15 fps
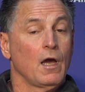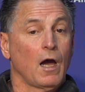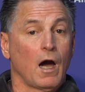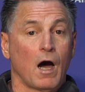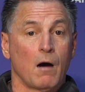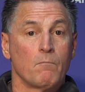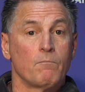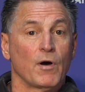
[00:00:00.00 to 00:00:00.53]

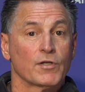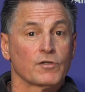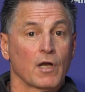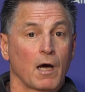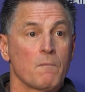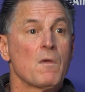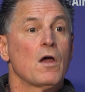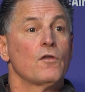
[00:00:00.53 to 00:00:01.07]

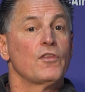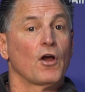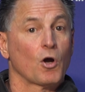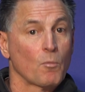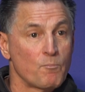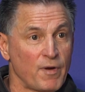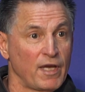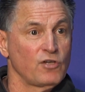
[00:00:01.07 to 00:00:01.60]
But
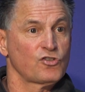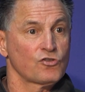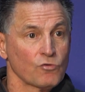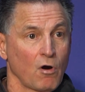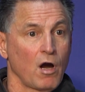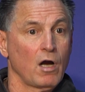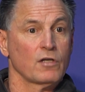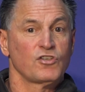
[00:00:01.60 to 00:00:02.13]
they're a big,
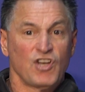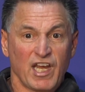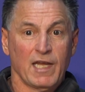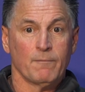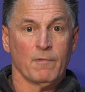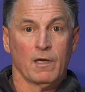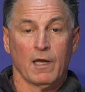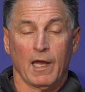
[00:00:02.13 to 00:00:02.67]
strong
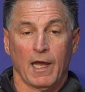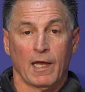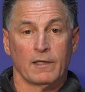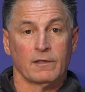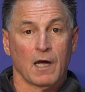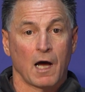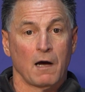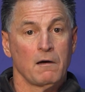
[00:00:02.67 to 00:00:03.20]
team,
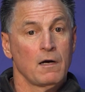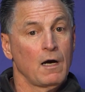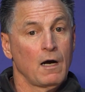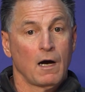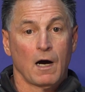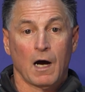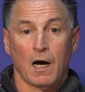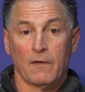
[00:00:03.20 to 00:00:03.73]
and
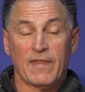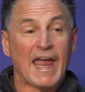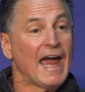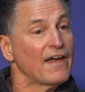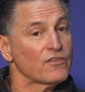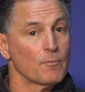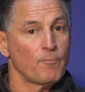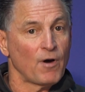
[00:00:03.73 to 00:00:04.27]
they
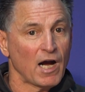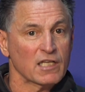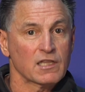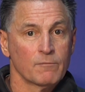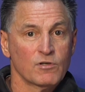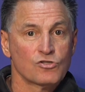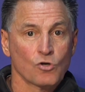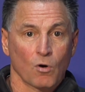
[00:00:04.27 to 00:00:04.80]
had the puck
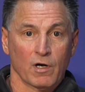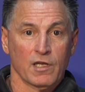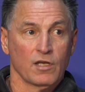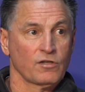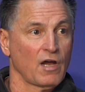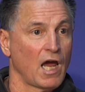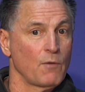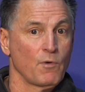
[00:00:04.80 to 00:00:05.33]
the majority of
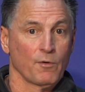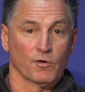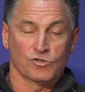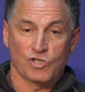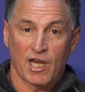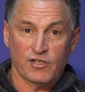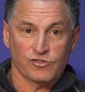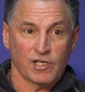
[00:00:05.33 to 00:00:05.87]
the time. We were
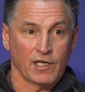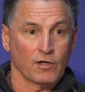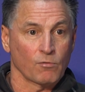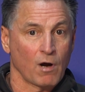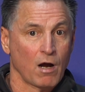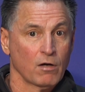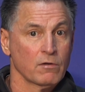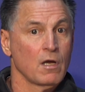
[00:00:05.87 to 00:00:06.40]
chasing it
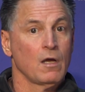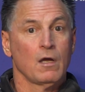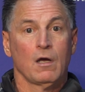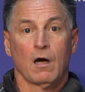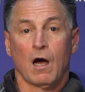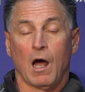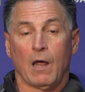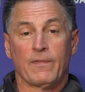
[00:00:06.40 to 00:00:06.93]
around.
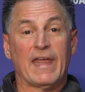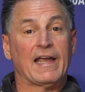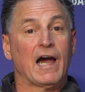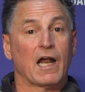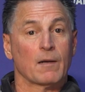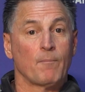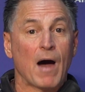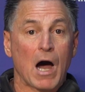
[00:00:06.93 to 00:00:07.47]
They
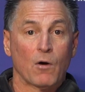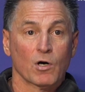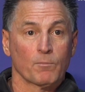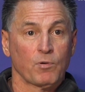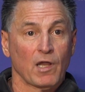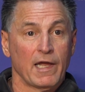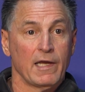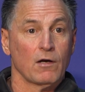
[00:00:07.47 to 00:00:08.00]
got a power
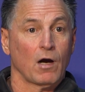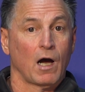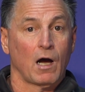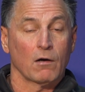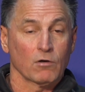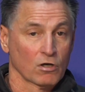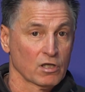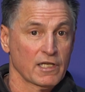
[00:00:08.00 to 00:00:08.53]
play
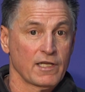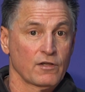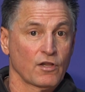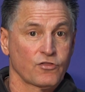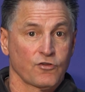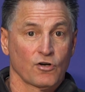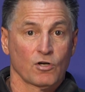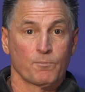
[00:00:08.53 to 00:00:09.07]
early in the
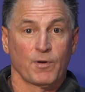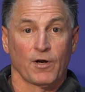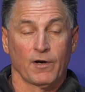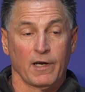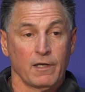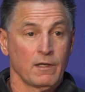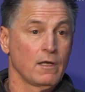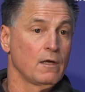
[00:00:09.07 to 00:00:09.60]
third
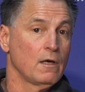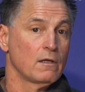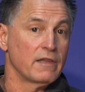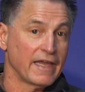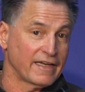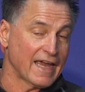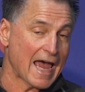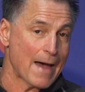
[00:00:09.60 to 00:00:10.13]
period.
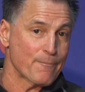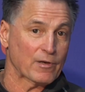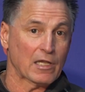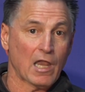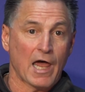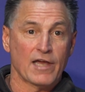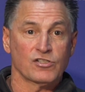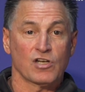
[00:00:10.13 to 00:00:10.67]
They
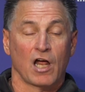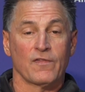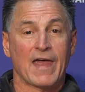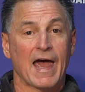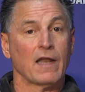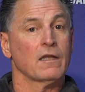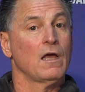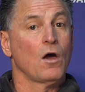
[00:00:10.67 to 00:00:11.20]
capitalized on
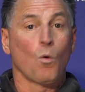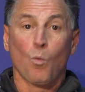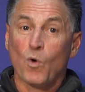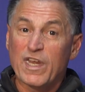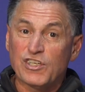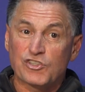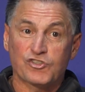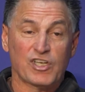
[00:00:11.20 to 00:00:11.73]
that.
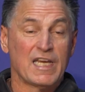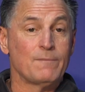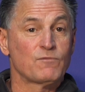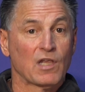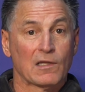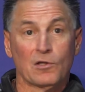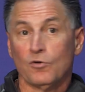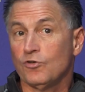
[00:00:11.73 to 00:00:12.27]
We seemed
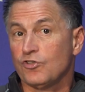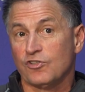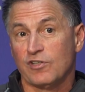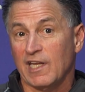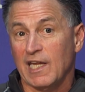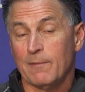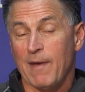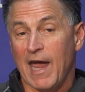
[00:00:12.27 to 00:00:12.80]
to lose
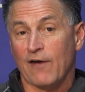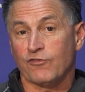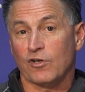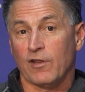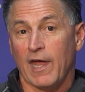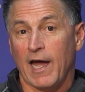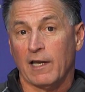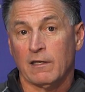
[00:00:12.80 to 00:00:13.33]
steam
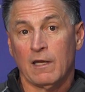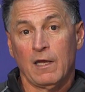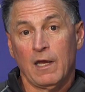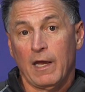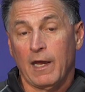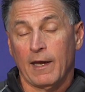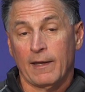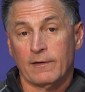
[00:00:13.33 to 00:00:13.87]
after that.
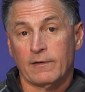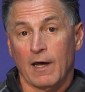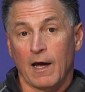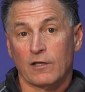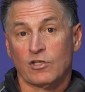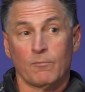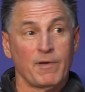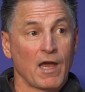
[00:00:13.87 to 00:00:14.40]
And
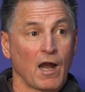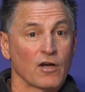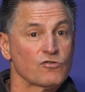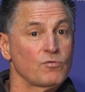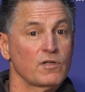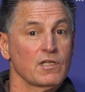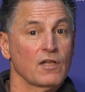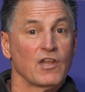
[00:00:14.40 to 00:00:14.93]
to be
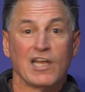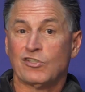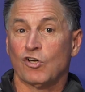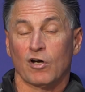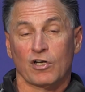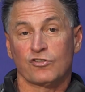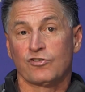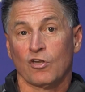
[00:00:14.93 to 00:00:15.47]
honest with you, they
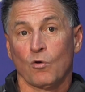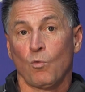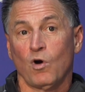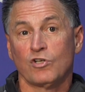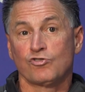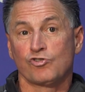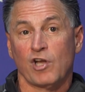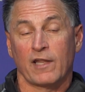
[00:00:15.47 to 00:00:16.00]
took us to the
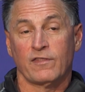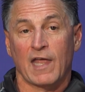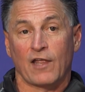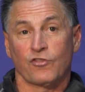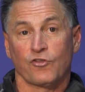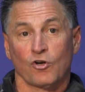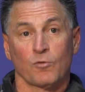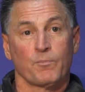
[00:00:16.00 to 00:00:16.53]
woodshed in
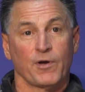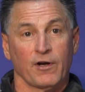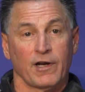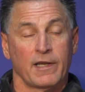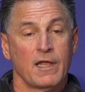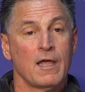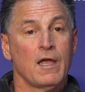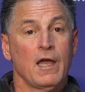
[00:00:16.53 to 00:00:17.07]
that third
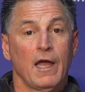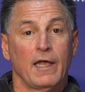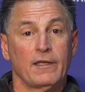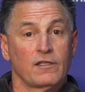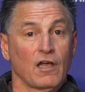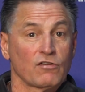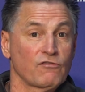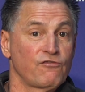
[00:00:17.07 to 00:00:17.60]
period. And
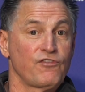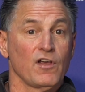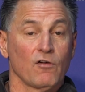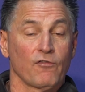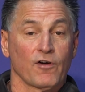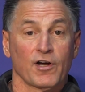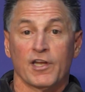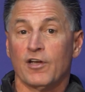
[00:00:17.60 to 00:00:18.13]
it doesn't feel
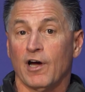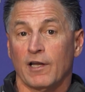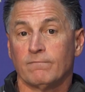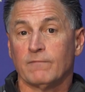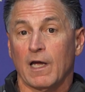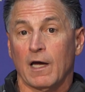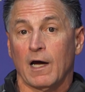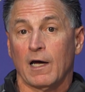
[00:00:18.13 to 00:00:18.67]
very good.
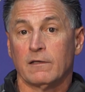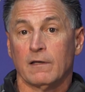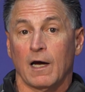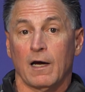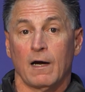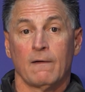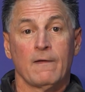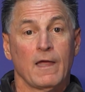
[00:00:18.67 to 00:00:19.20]

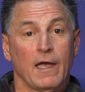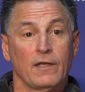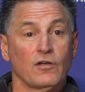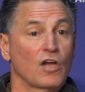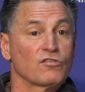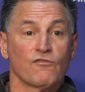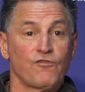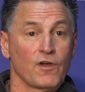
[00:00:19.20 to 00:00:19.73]
It
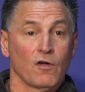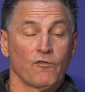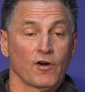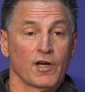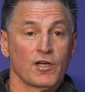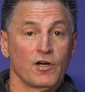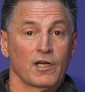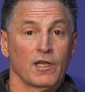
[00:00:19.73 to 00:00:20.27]
doesn't feel
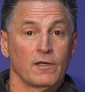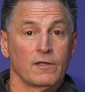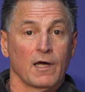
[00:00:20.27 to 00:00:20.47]
very good.